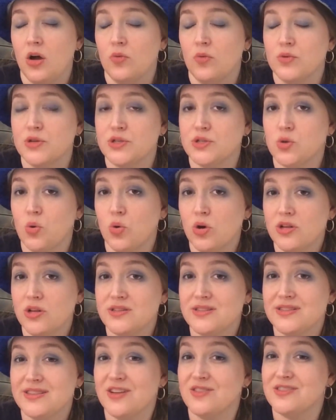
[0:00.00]

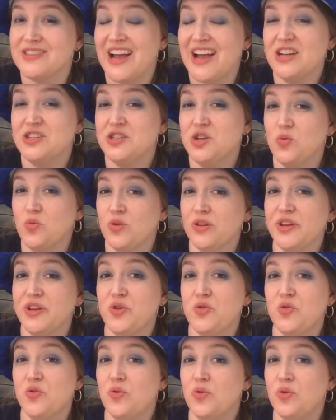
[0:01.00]
resorts, there's actually a really
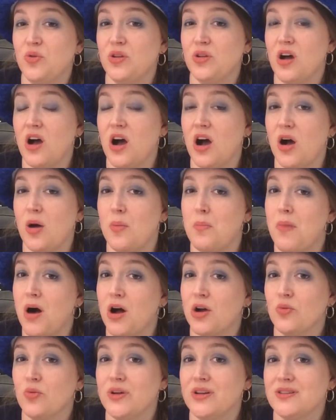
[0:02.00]
cool
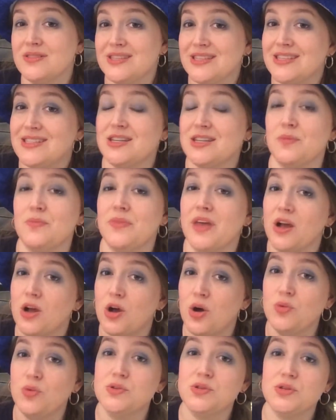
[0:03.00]
monorail system that
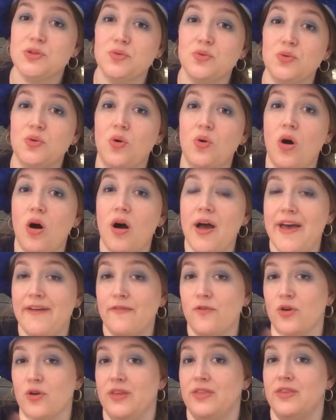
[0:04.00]
goes through
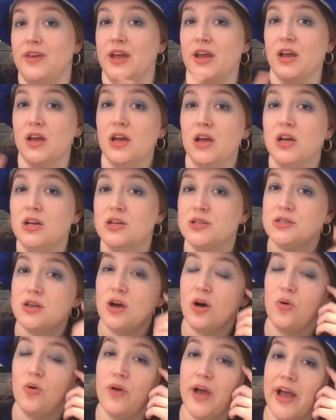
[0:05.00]
everything.
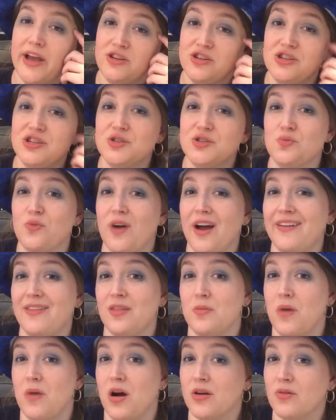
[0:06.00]
So actually just
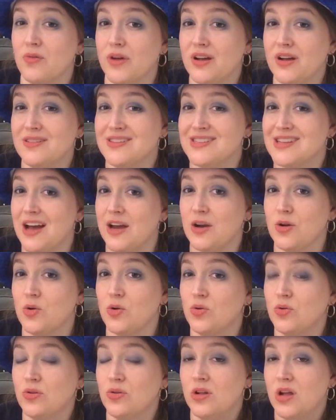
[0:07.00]
riding the monorail is kind of
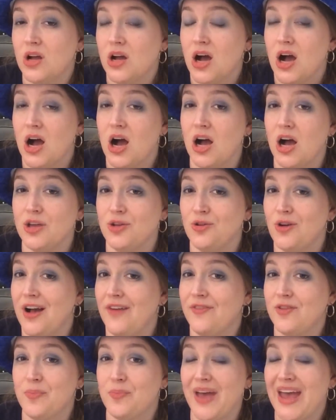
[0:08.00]
cool. You don't
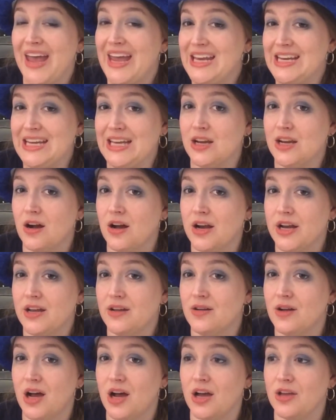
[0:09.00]
have to pay to get on
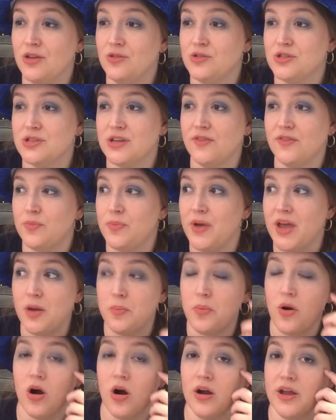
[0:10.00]
it. You just have to pay
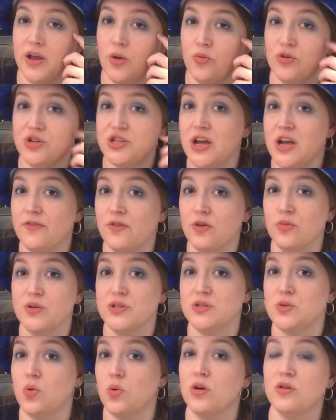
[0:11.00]
to park at whichever
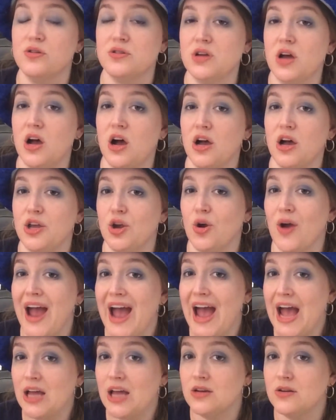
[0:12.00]
resort you're
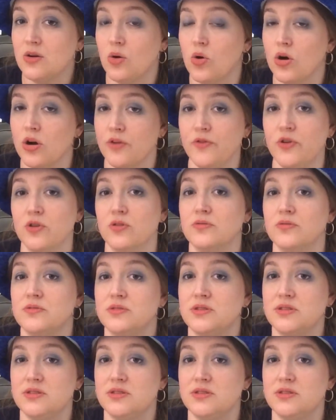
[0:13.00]
at, or if you're